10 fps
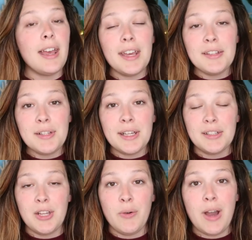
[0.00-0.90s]
As you
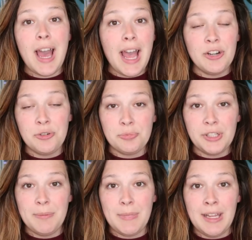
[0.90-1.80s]
guys know, I don't
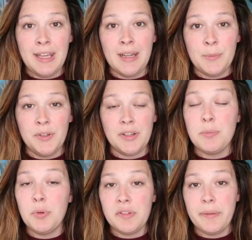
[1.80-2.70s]
breed my animals.
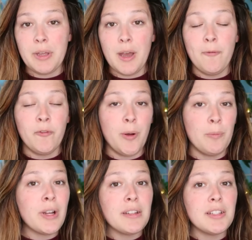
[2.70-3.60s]
Most of them come
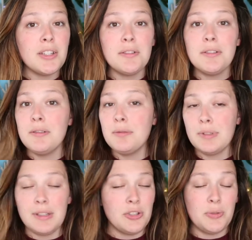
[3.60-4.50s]
from
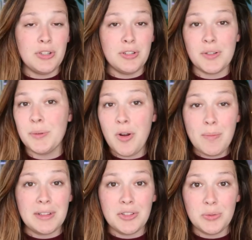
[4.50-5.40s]
rescue situations or
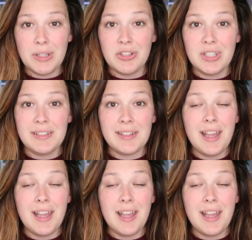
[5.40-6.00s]
rehoming situations,